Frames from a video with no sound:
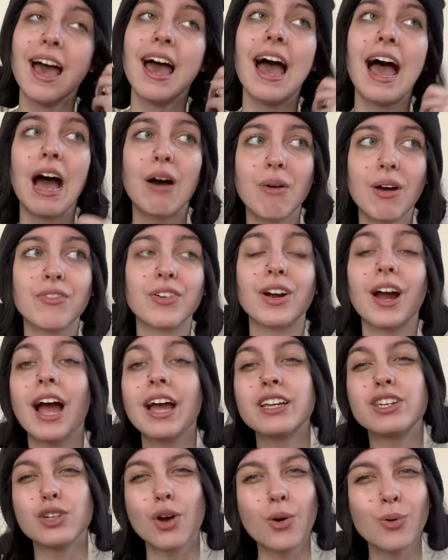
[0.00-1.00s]
However, I
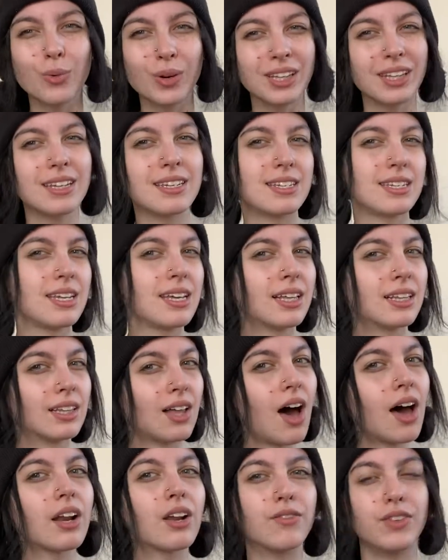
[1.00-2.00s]
don't really see a
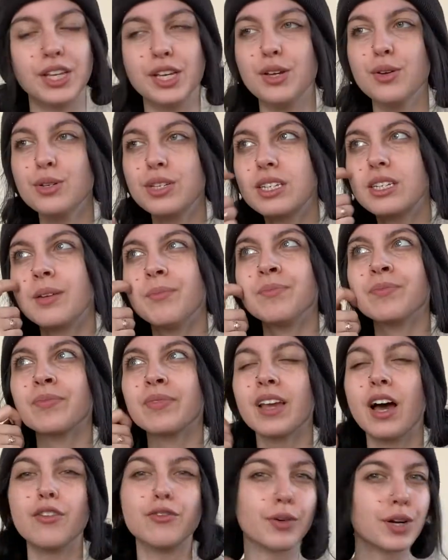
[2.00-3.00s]
lot of use
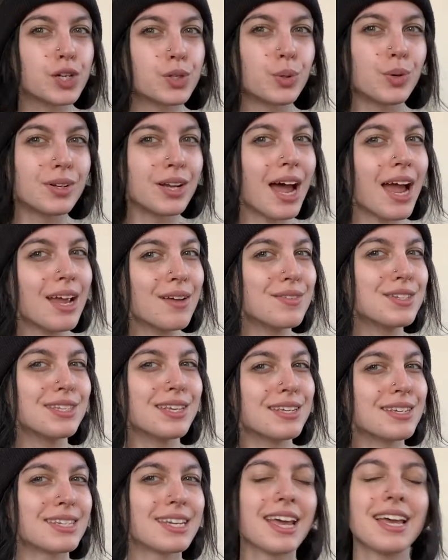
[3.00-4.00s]
of ritual knives
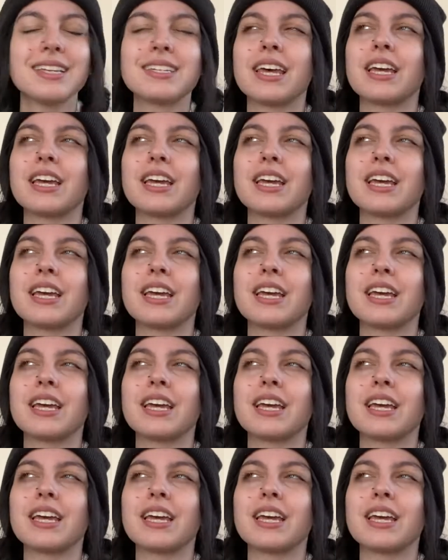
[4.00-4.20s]
these days.